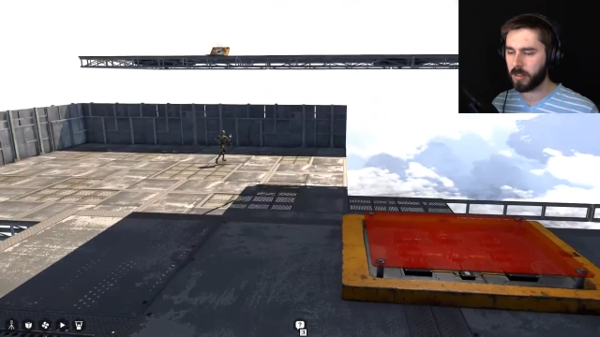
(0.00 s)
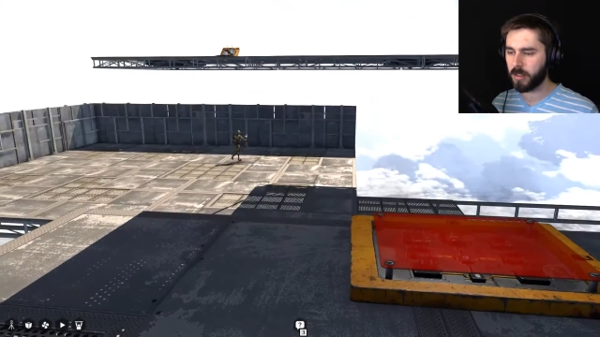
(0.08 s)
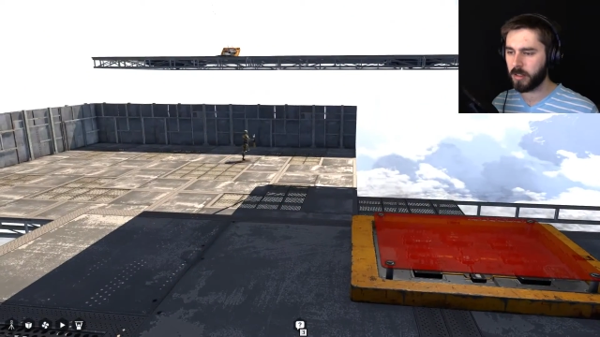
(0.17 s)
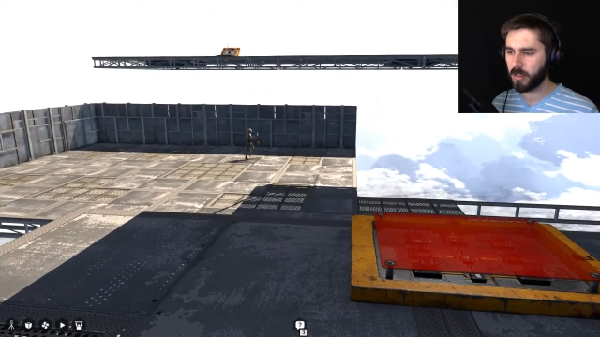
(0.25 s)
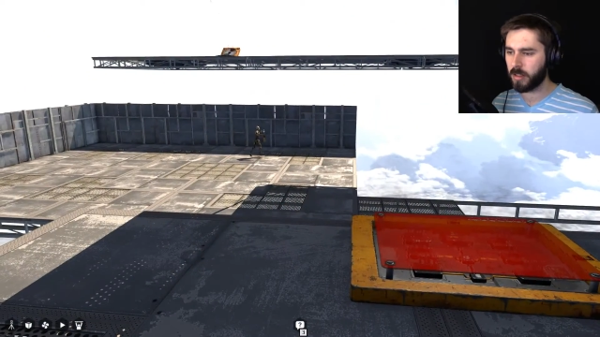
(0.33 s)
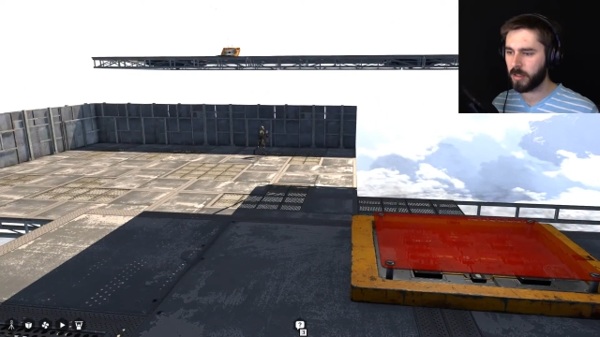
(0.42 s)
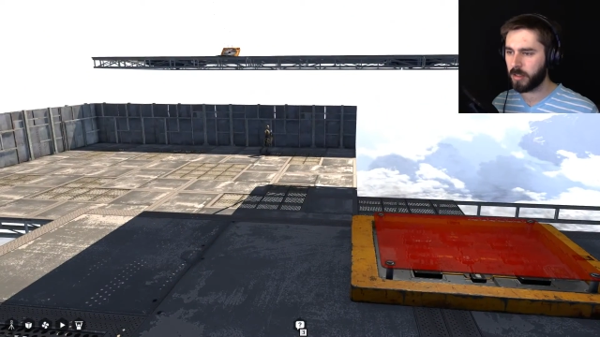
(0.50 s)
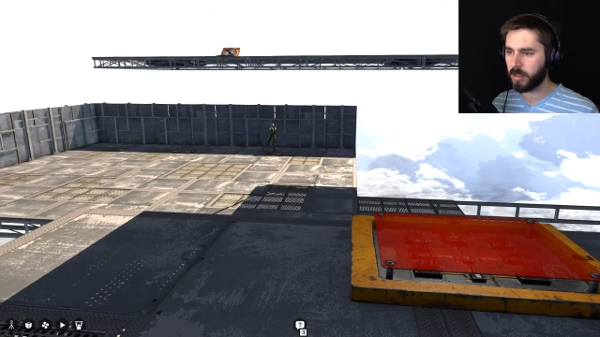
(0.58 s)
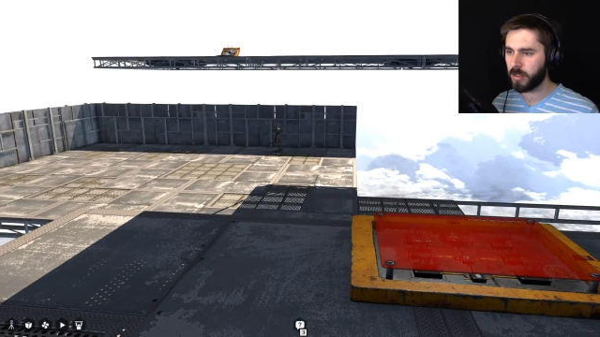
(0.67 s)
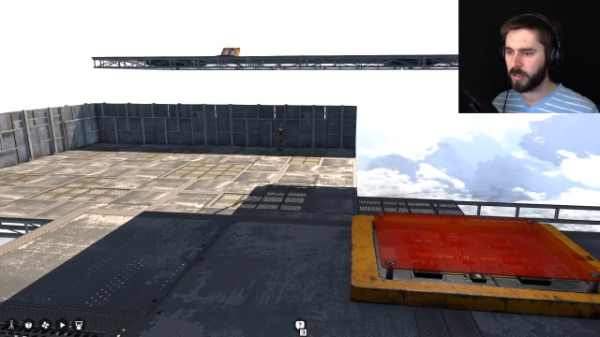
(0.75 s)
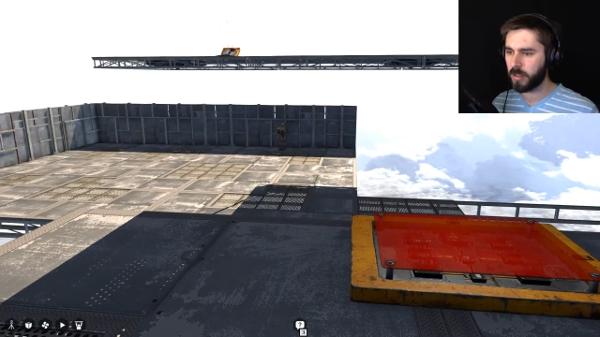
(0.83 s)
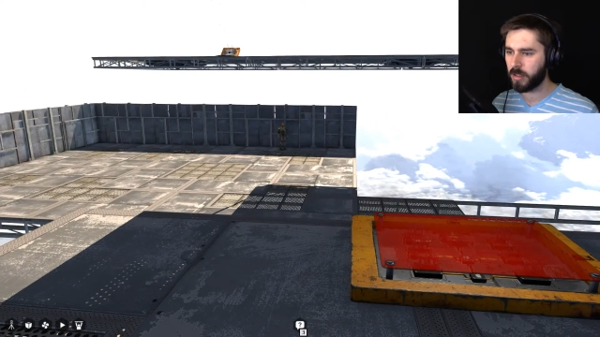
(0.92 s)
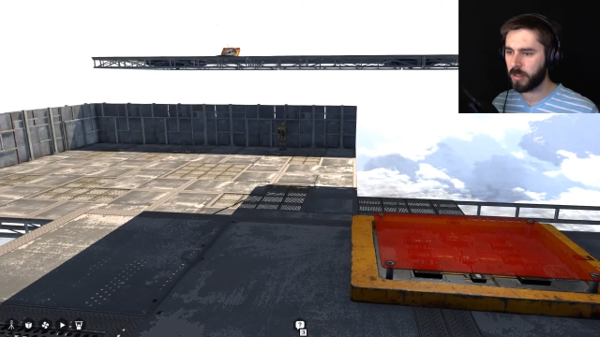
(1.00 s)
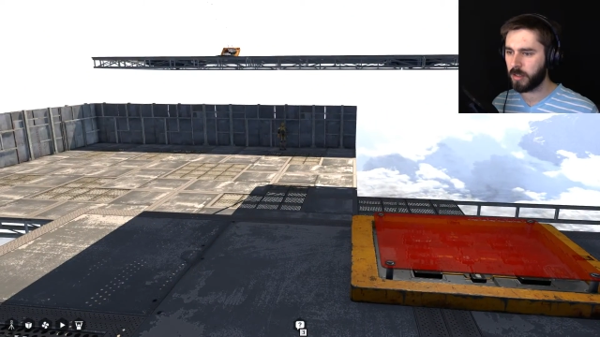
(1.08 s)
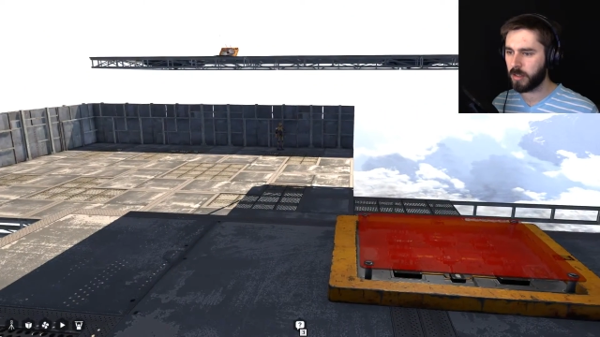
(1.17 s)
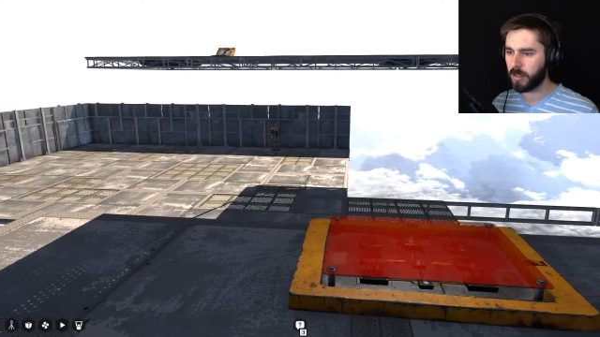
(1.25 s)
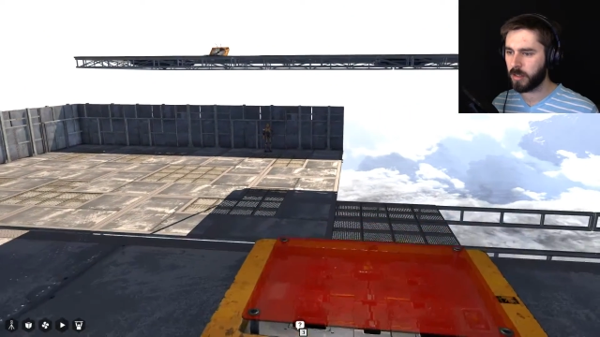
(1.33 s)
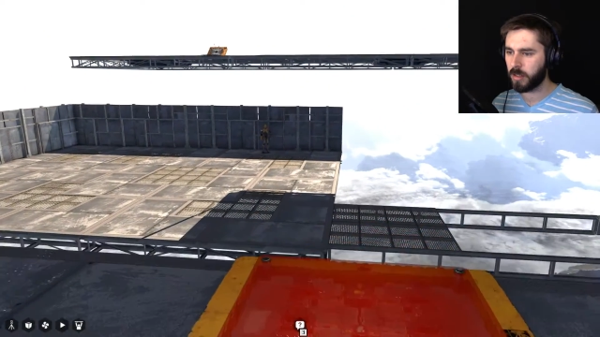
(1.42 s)

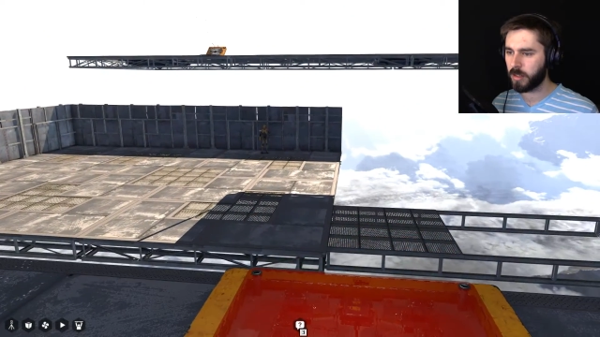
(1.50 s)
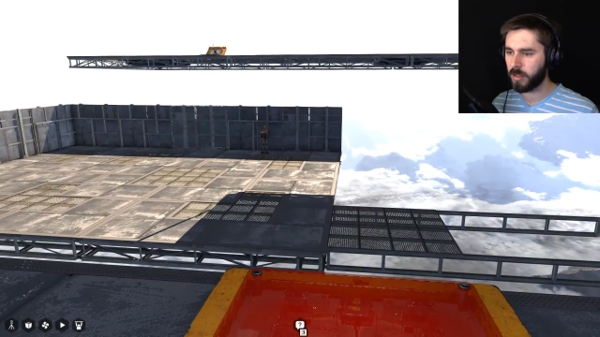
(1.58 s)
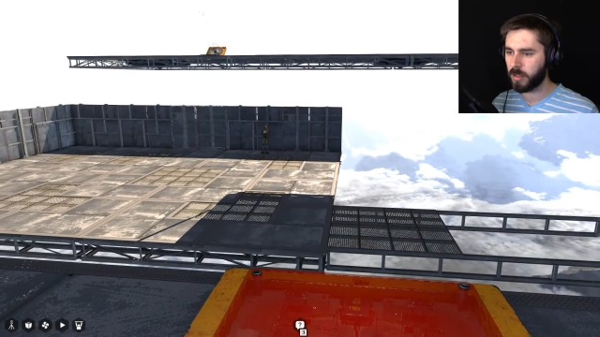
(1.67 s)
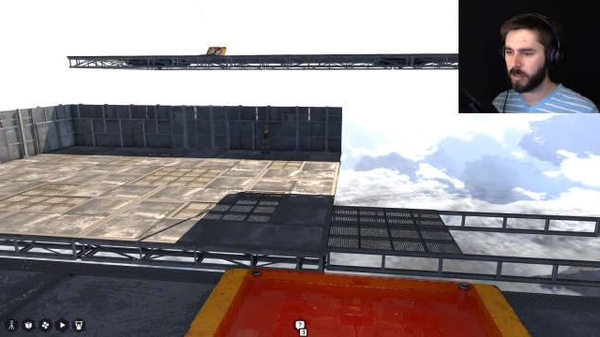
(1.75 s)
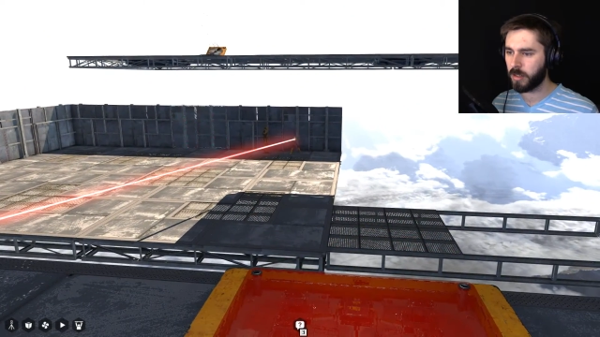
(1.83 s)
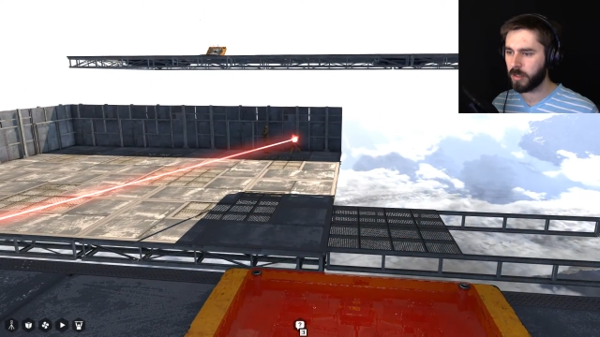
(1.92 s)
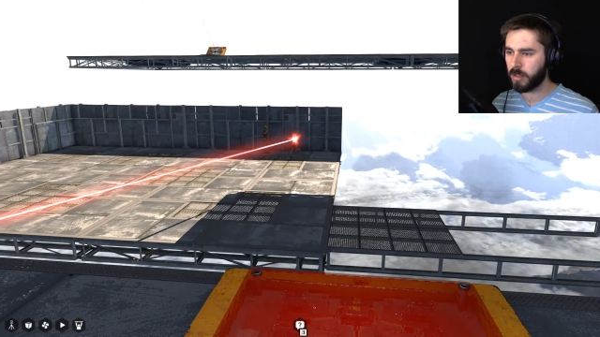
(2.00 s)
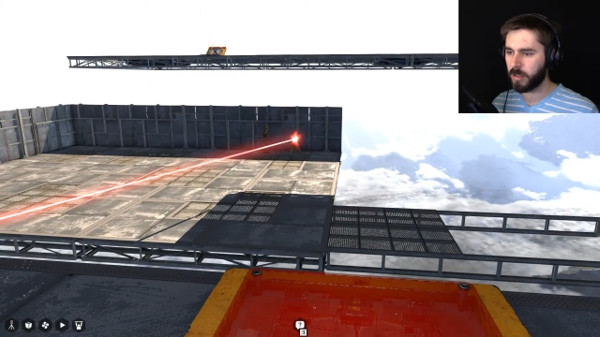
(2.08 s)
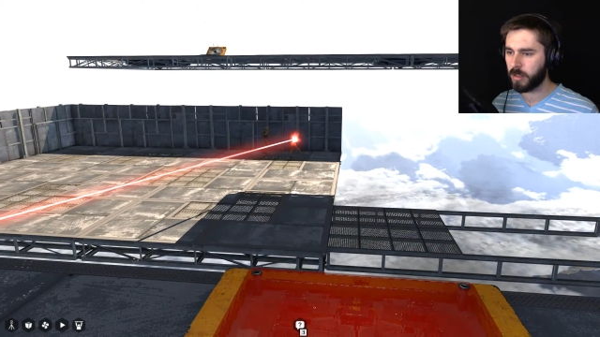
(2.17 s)
(no one is talking)